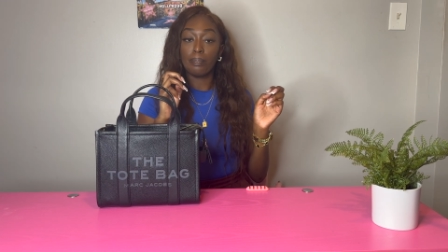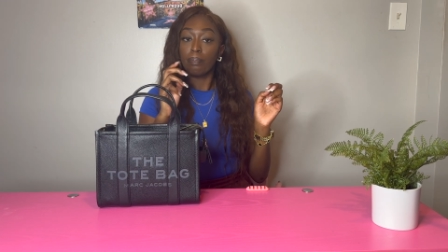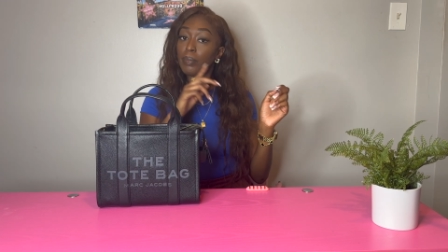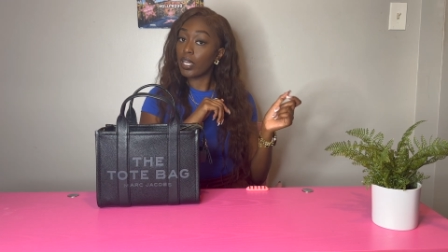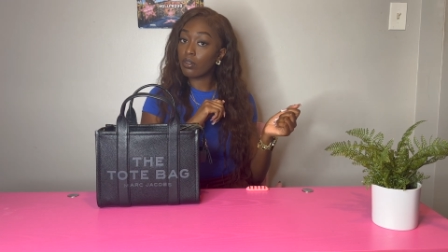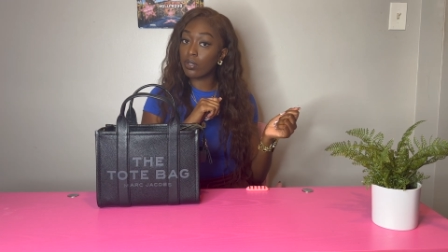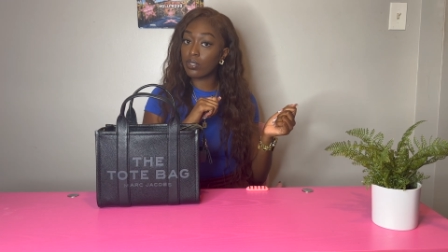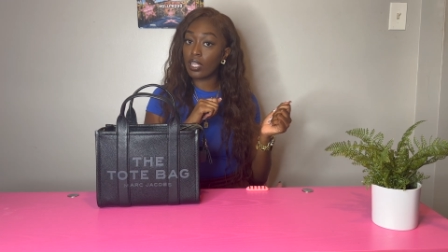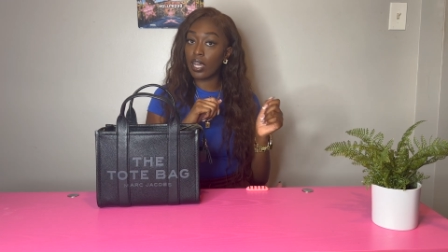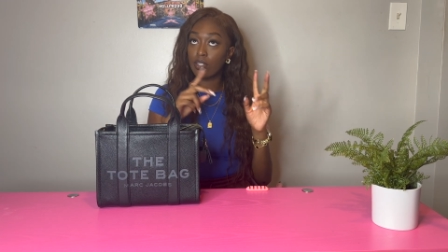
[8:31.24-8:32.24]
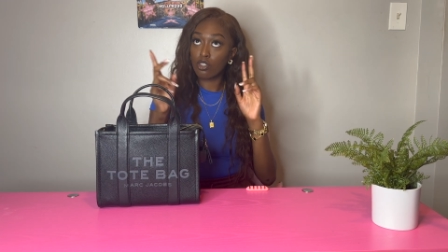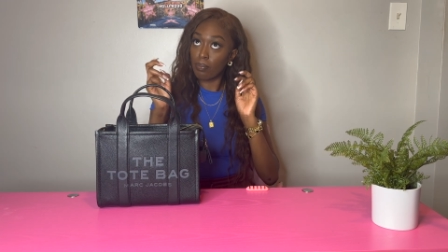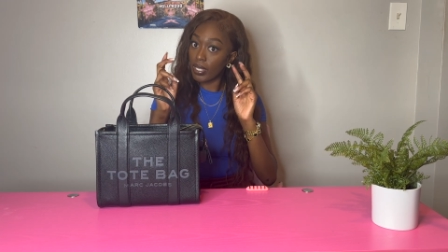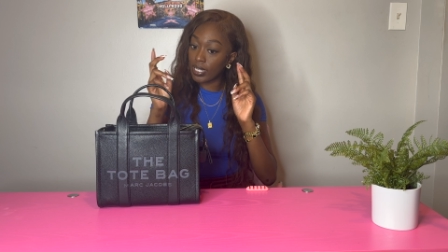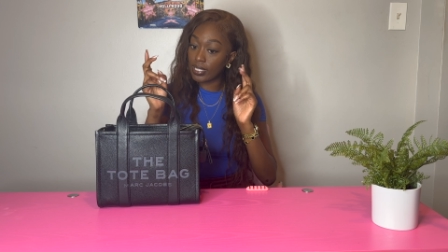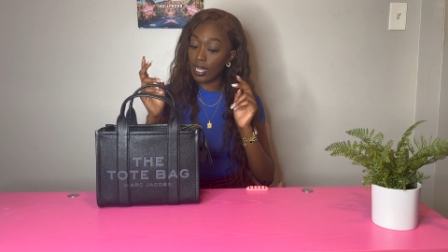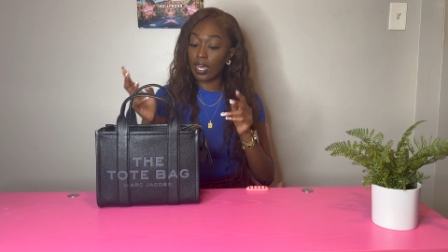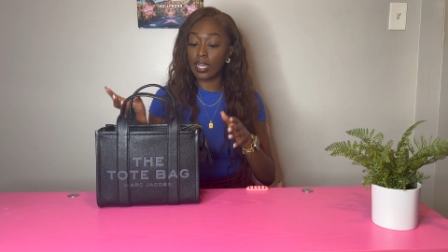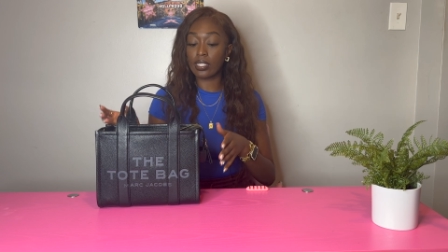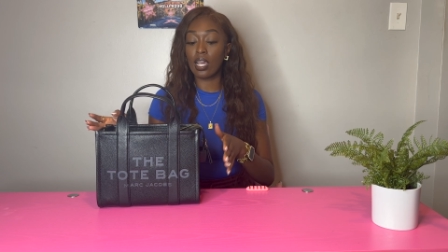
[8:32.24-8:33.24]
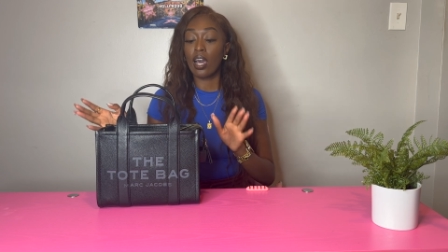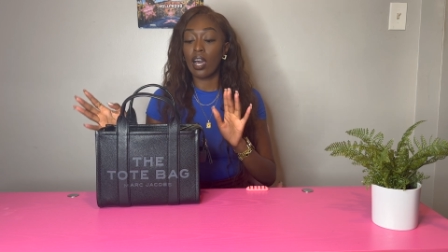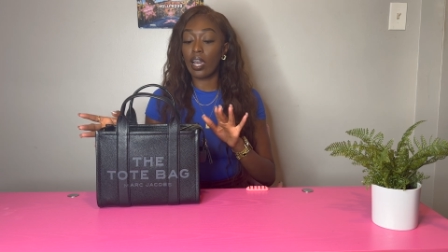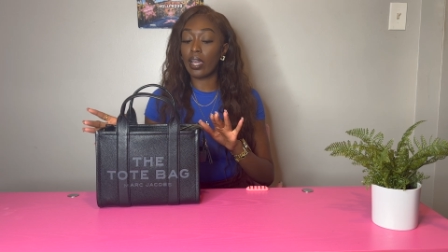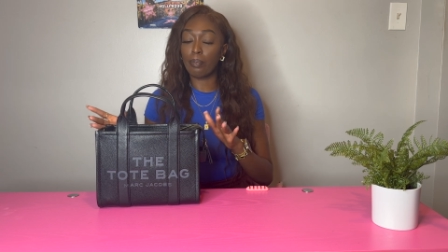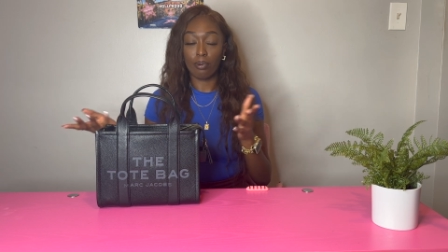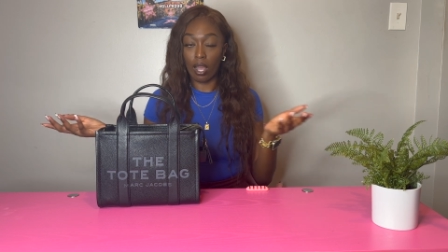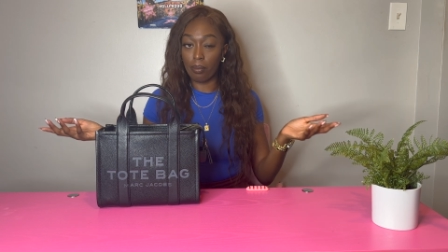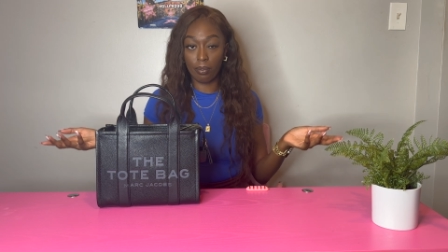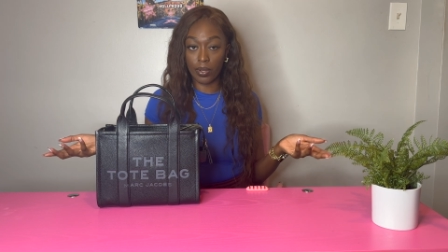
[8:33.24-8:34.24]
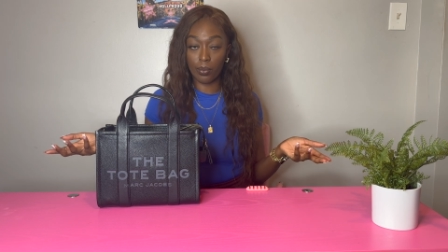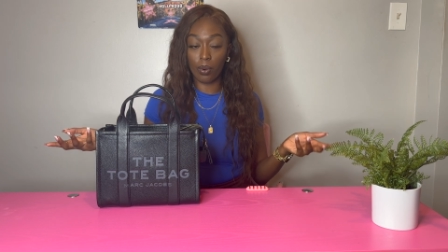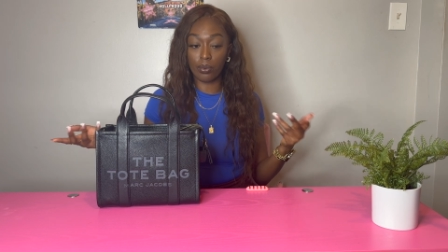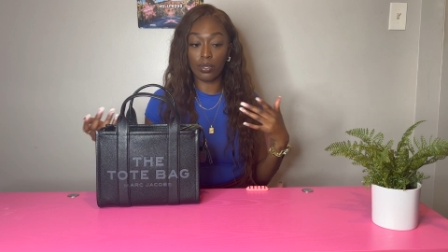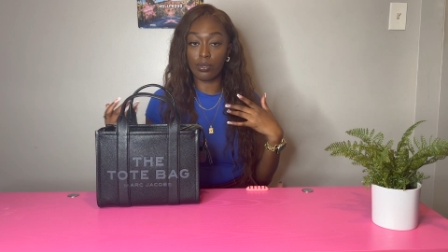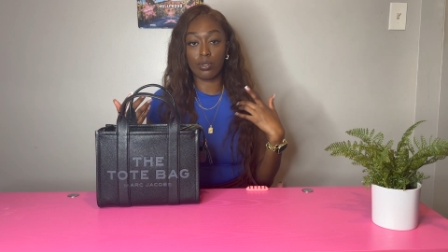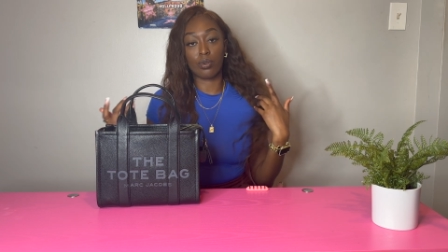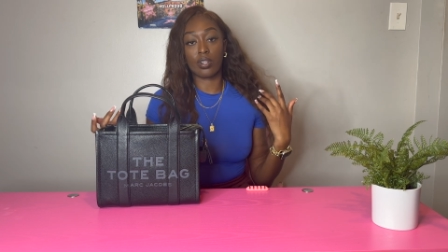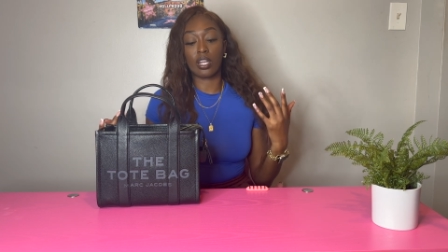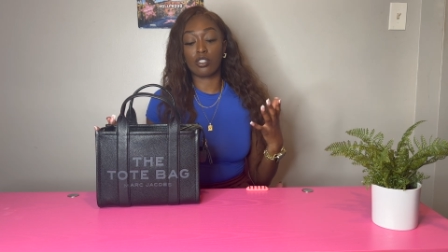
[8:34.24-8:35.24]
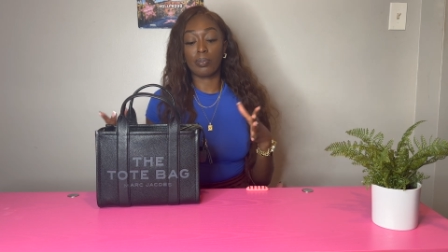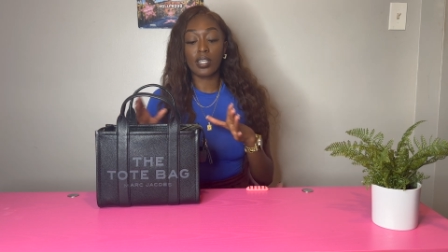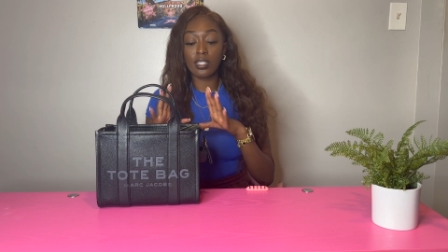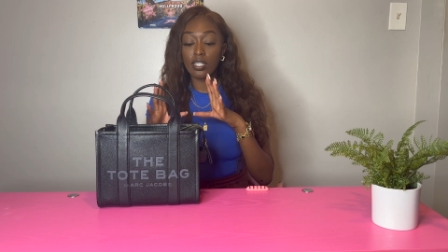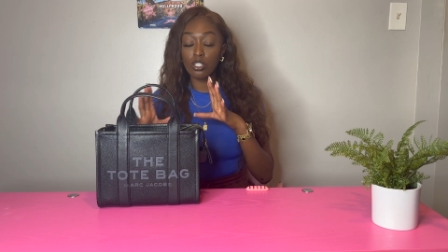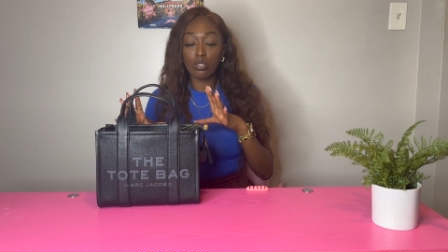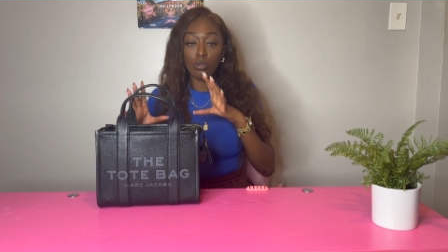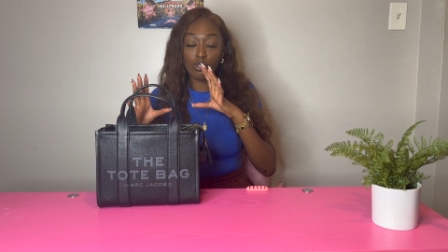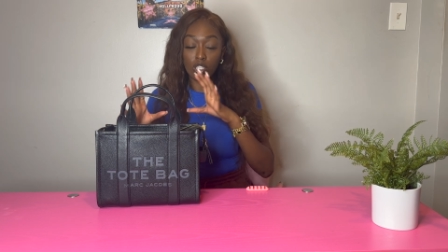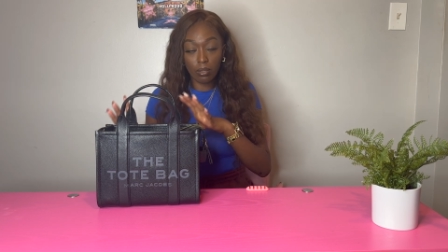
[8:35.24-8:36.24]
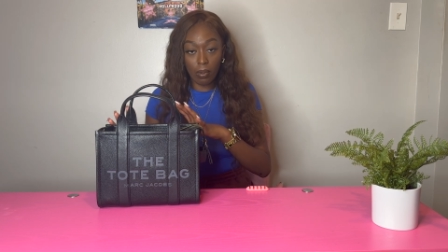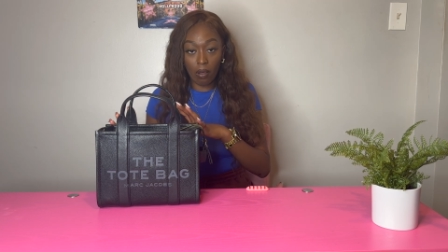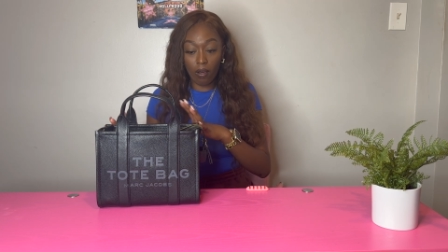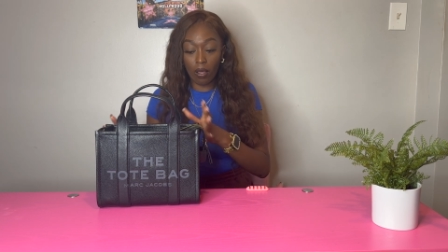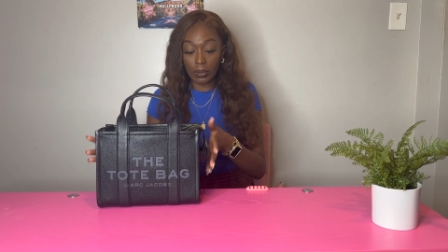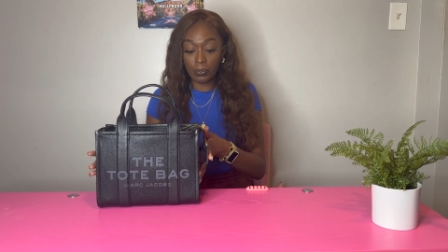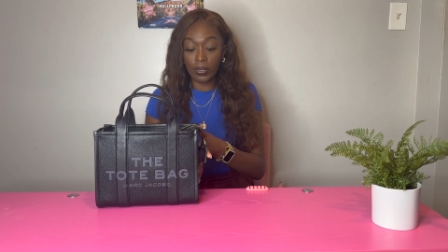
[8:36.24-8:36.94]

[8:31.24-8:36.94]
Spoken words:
micro size, the mini size, I probably won't use an organizer because it is so small.